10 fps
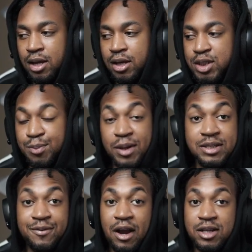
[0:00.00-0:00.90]
Sprint
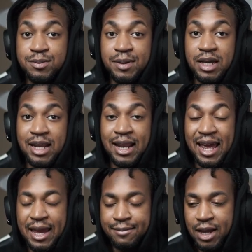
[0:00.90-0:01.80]
to fire speed
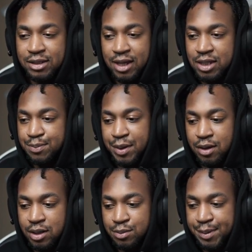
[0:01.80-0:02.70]
and aim down sight speed
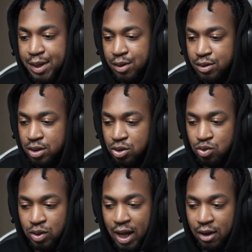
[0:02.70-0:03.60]
on this build.
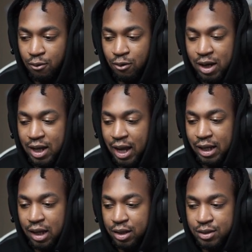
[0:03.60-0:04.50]
Do not run
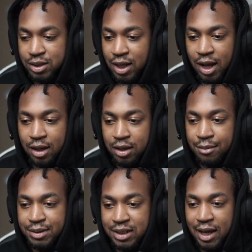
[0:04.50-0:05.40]
any other stock
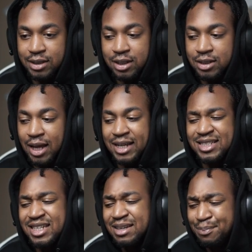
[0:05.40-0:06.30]
besides this. I
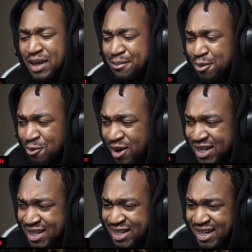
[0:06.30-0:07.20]
see people
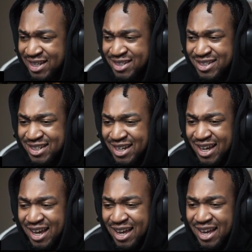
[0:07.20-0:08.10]
running this.
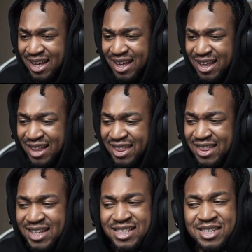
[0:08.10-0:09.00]

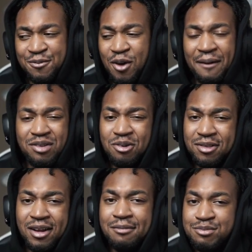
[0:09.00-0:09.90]
This is if you have no
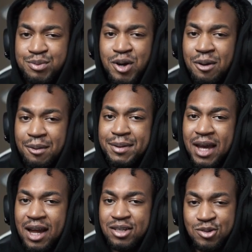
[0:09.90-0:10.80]
thumbs, bro. I'm going to
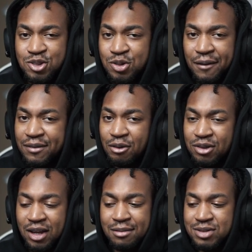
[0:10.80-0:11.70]
be honest with you. If you have no
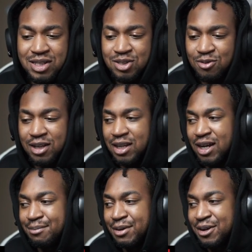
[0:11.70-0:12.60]
thumbs, just run
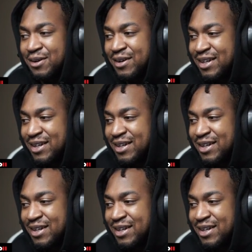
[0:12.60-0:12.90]
that, bro.